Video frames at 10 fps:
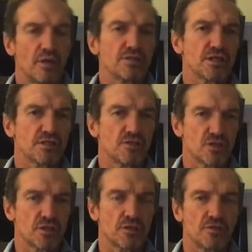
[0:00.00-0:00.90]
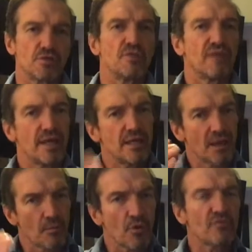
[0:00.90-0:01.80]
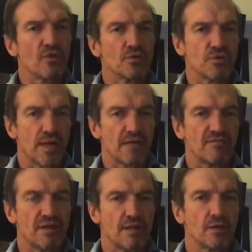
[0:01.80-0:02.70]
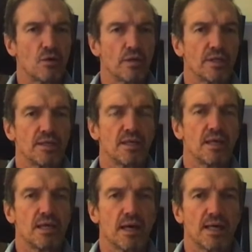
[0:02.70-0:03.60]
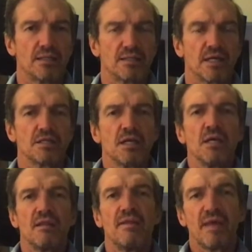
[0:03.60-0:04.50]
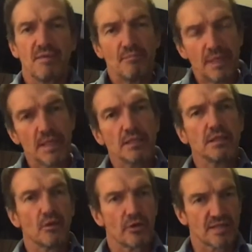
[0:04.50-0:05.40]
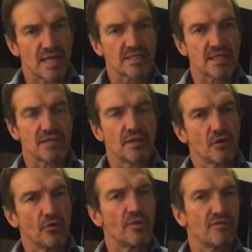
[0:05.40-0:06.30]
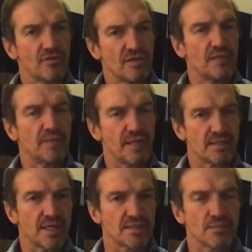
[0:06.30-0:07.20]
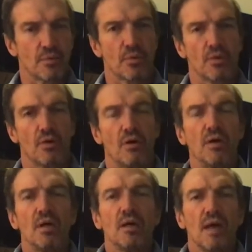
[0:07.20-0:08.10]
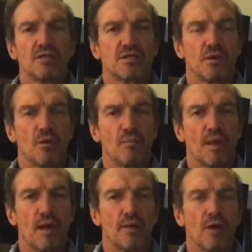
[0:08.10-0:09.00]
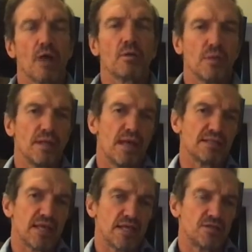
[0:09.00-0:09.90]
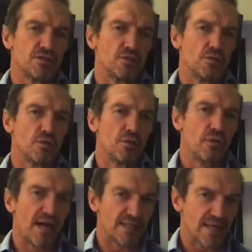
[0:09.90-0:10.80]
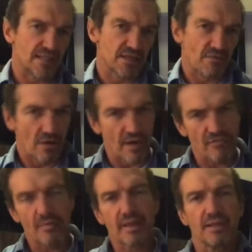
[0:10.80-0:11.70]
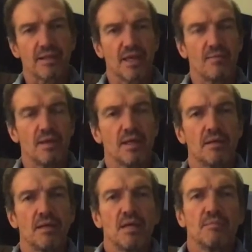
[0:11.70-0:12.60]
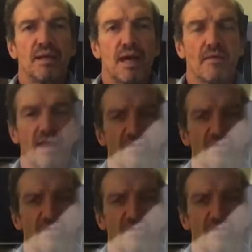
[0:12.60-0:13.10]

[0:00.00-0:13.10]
is a concern, so if any number of those are elevated according to the AI and such, then they immediately go to testing, and they go to a 15-minute testing protocol. And so not only has ASU had testing for everybody that came in, but now they